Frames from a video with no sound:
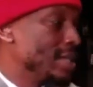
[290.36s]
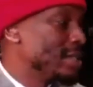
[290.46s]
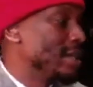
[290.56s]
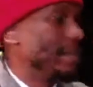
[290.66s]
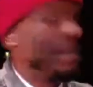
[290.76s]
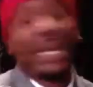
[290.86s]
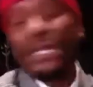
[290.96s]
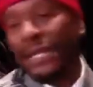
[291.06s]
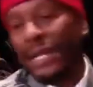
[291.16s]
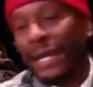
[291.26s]
an
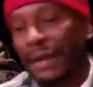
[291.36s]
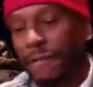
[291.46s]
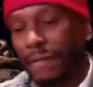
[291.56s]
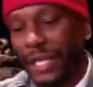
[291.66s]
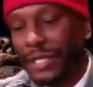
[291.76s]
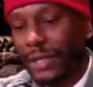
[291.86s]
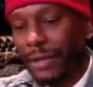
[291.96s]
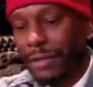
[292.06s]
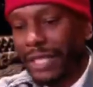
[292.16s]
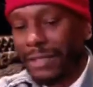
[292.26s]
amazing confirmation on
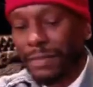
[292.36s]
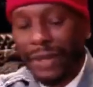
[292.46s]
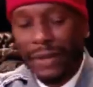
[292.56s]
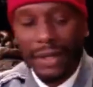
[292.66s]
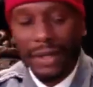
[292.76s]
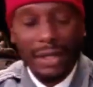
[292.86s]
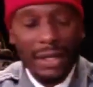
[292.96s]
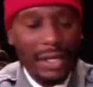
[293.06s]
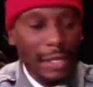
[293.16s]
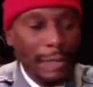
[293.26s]
my spirit
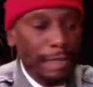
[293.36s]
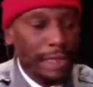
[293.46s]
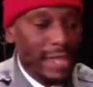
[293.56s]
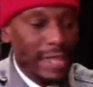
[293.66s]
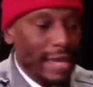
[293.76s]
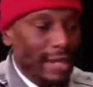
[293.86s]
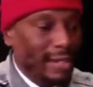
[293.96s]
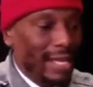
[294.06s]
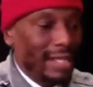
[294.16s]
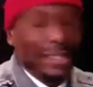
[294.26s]
that
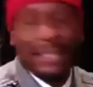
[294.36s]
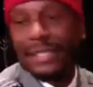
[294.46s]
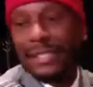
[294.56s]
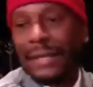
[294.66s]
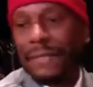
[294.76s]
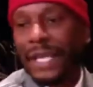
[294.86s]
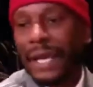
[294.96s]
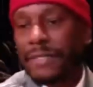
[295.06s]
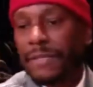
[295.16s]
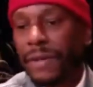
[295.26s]
this is something I'm
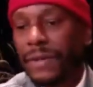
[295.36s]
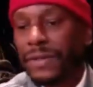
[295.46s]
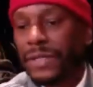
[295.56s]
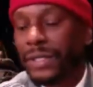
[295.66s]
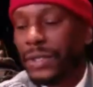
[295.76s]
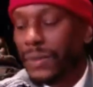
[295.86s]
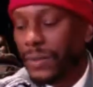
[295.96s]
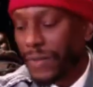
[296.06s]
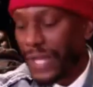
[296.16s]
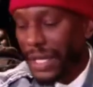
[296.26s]
supposed to do.
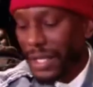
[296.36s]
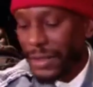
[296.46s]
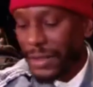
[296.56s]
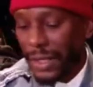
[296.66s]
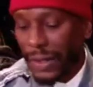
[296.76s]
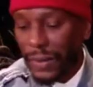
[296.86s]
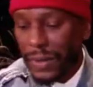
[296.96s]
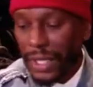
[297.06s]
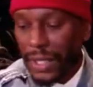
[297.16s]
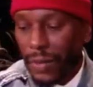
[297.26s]
So
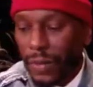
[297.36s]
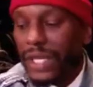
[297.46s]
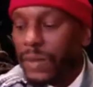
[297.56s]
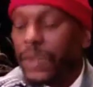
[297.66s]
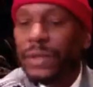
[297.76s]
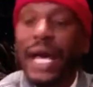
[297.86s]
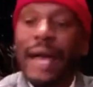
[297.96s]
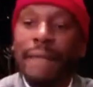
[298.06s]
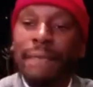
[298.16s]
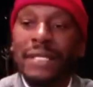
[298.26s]
we will
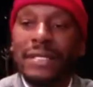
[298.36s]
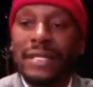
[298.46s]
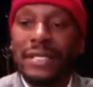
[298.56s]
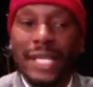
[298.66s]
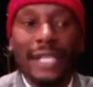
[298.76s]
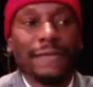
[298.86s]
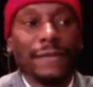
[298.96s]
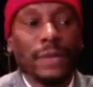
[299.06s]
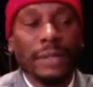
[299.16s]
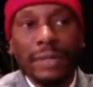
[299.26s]
not be successful
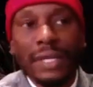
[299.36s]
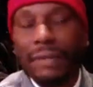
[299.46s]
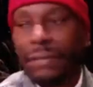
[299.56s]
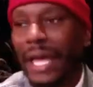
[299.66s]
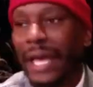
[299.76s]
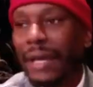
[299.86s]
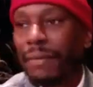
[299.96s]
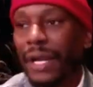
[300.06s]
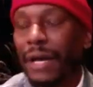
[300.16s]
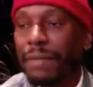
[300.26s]
with putting Black and
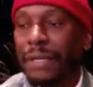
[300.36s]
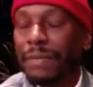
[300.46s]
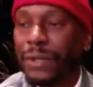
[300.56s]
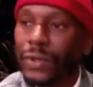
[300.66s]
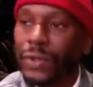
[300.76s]
brown people through